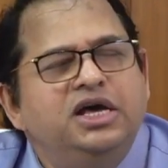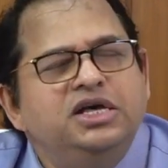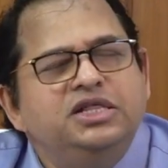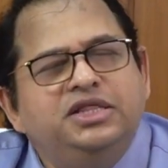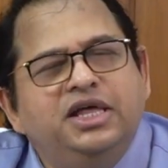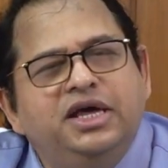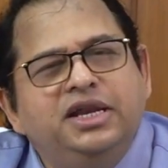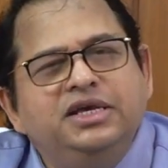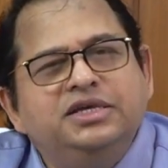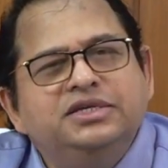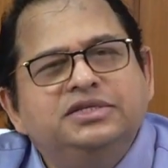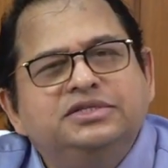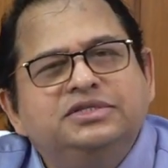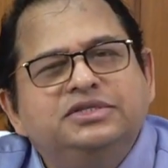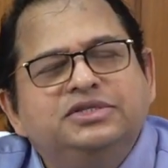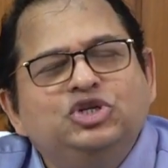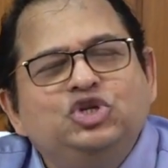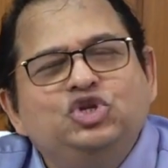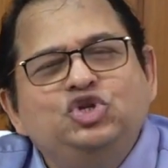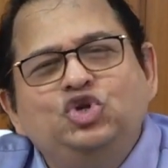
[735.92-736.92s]
There
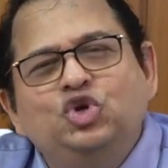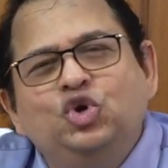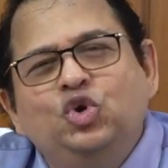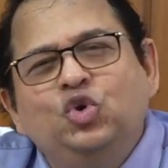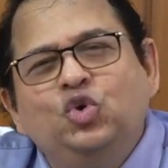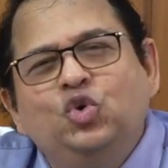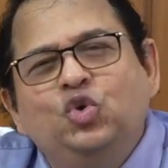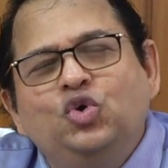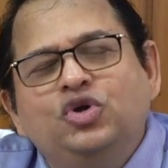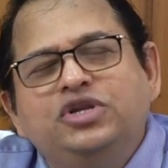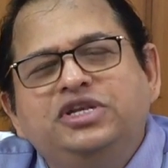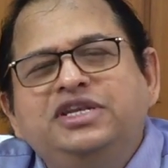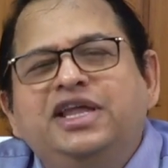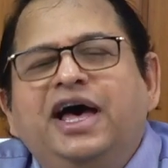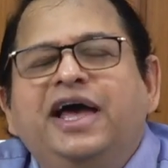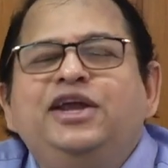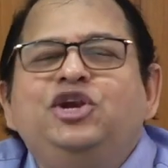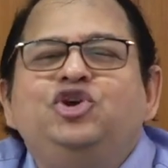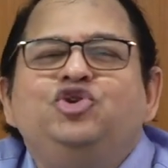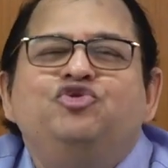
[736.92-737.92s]
is no
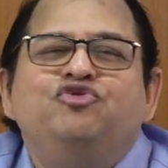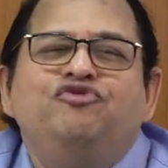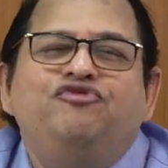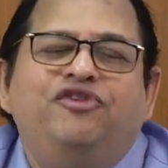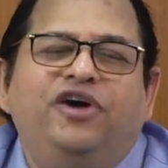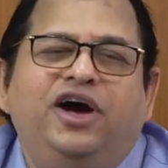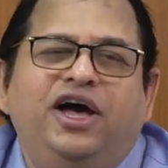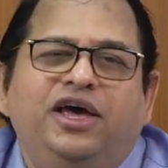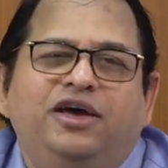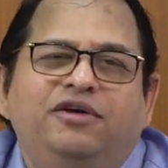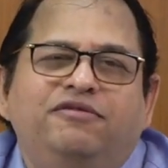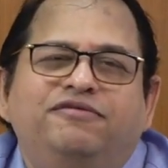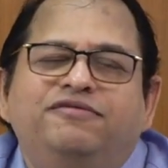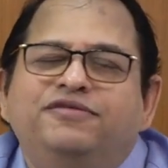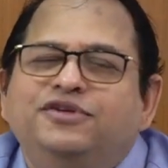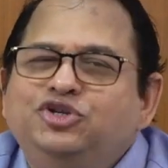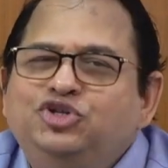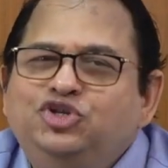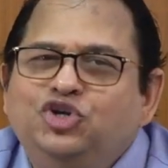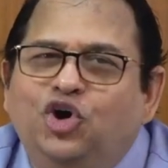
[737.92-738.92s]
9 to 5
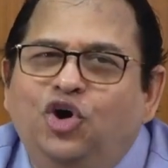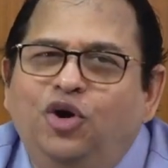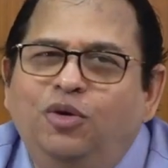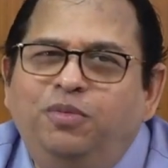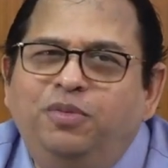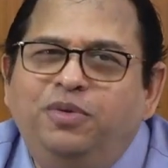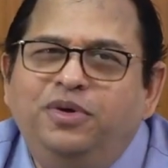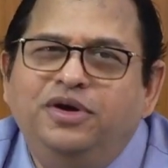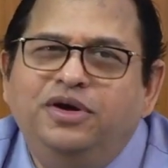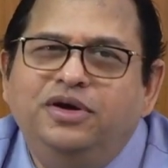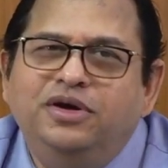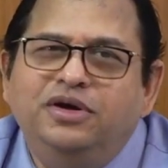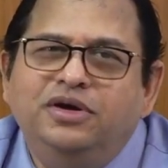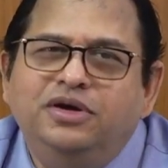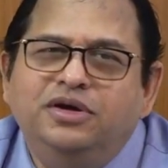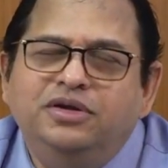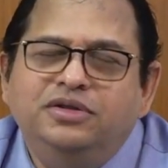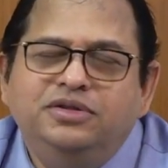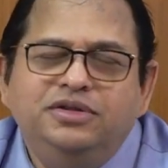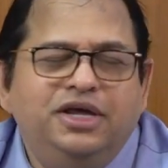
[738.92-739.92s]
job.
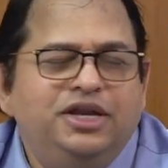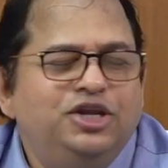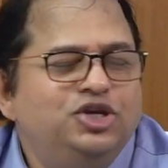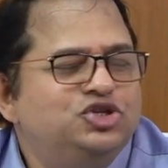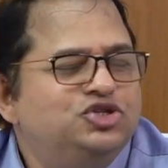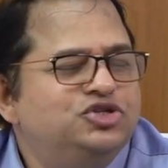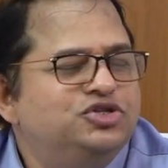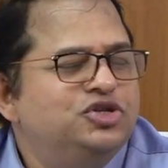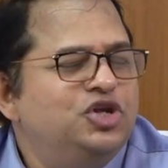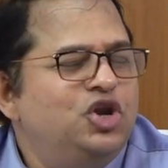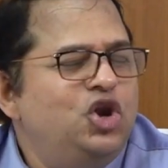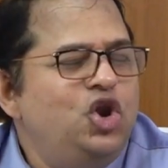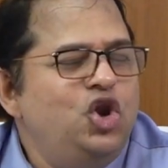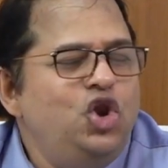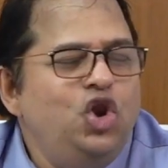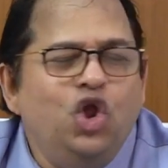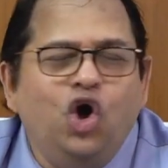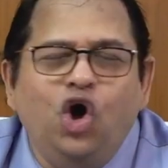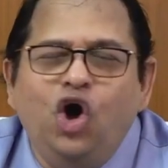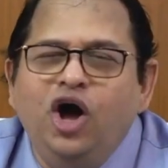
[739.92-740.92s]
There is
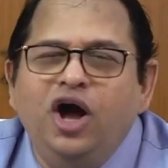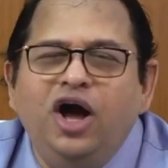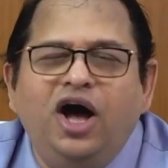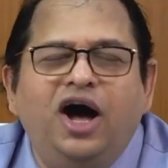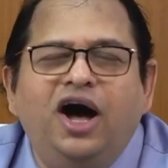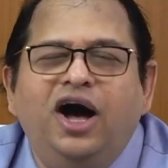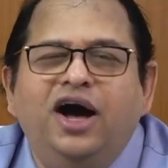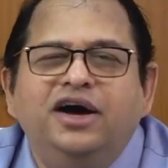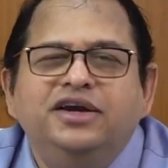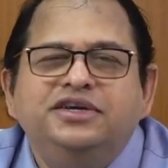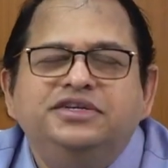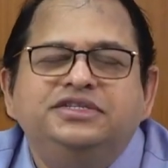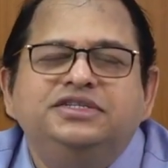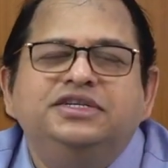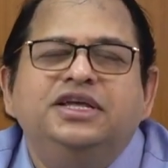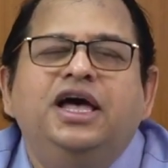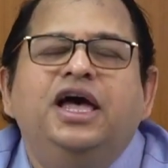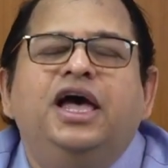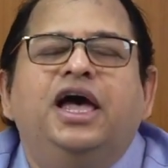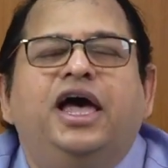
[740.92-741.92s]
long
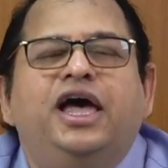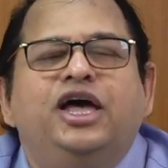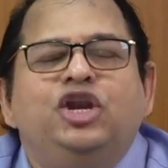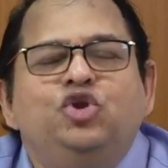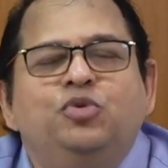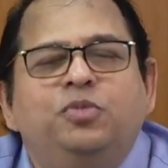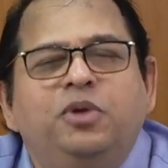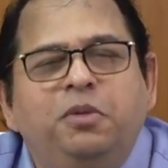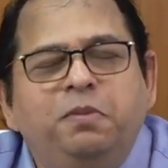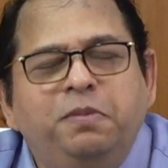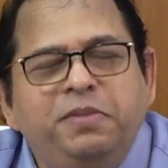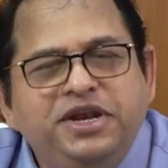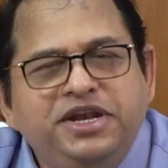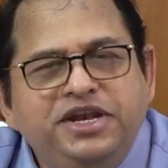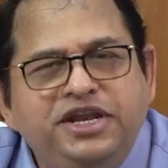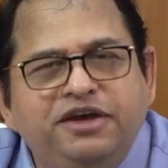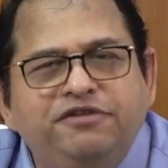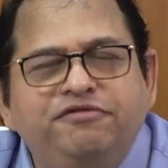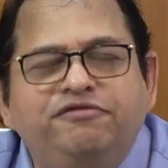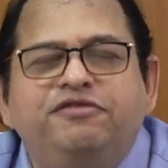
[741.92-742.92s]
hours, and you will be
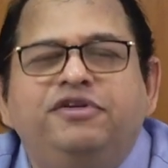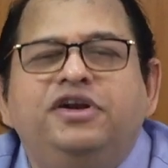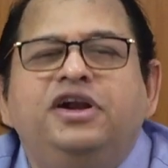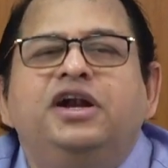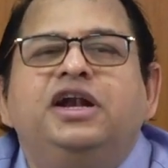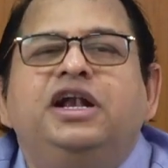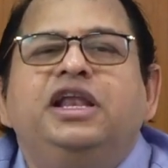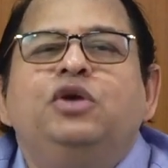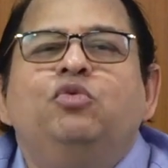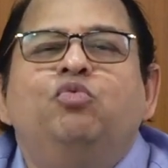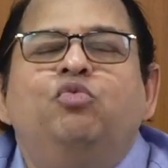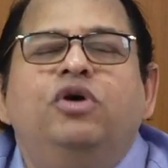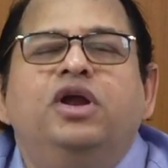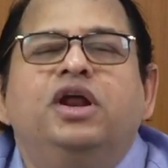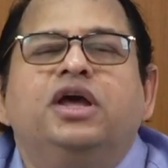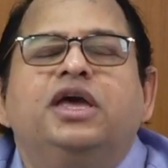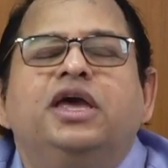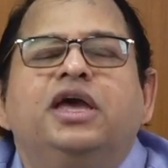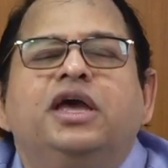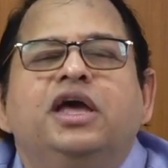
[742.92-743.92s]
definitely
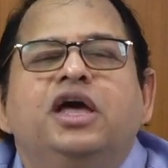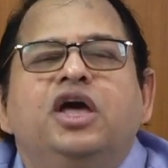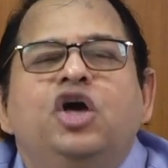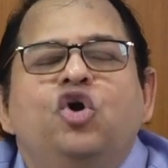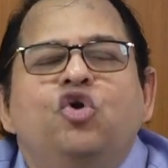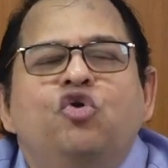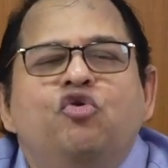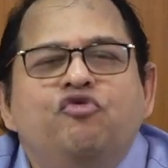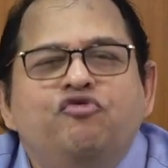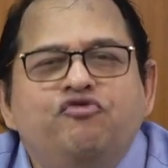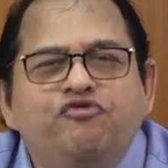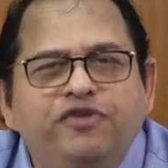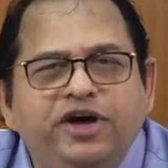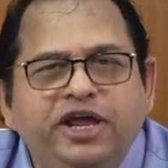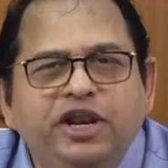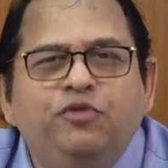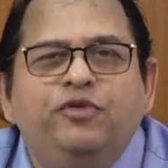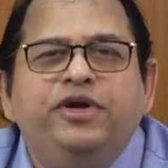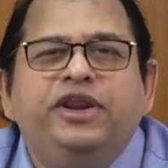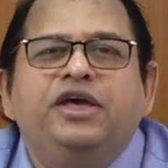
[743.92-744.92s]
working
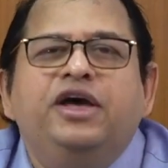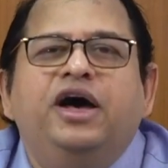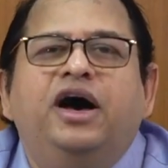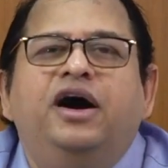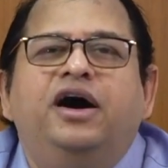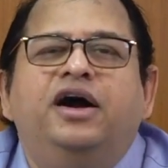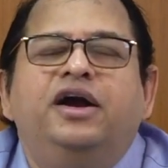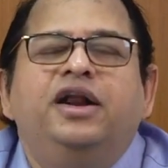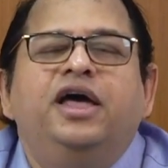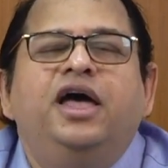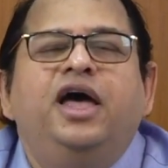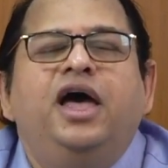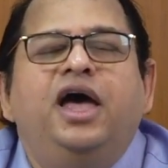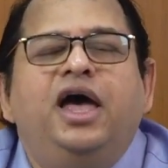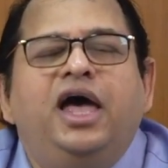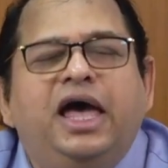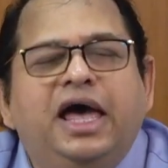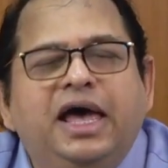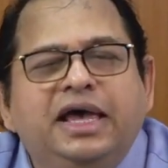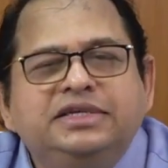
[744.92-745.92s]
very, very hard
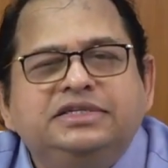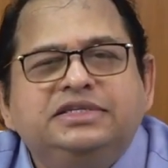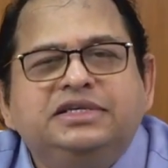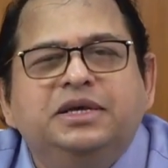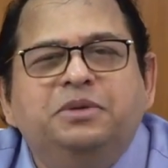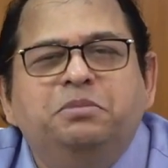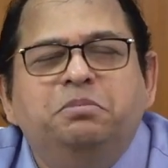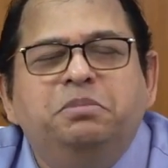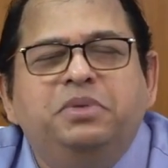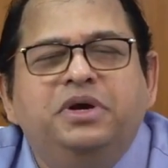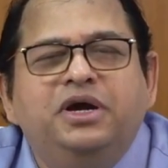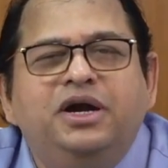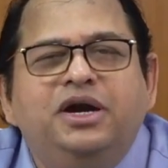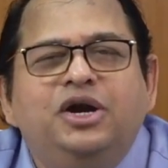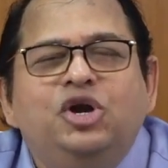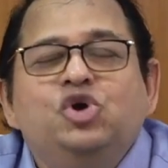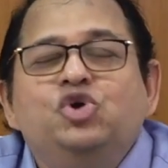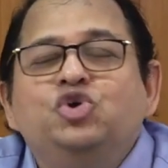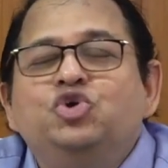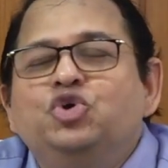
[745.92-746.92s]
as
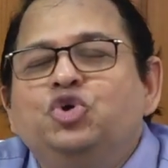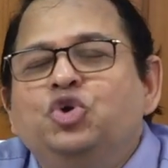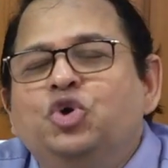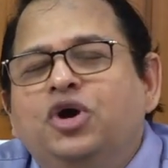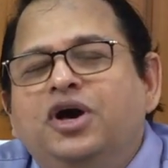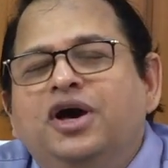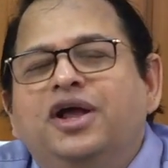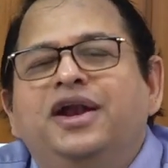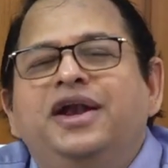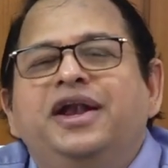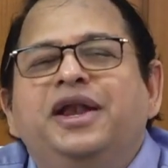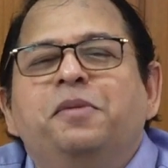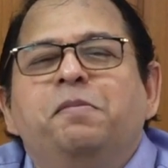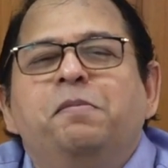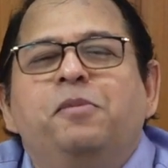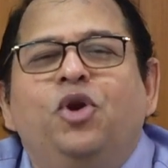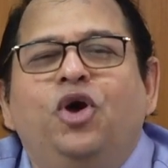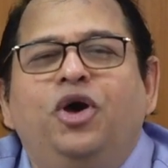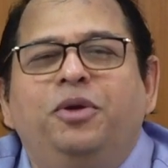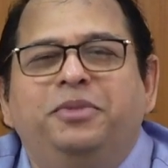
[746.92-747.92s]
compared to your current
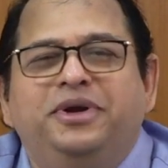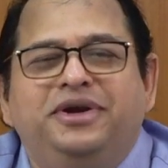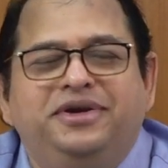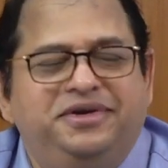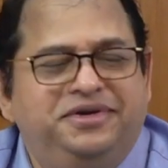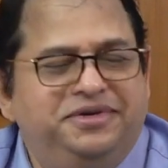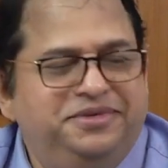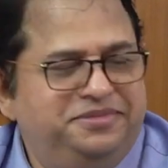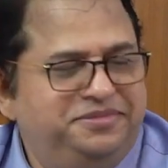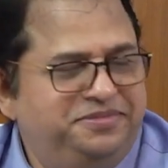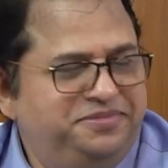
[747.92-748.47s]
employment.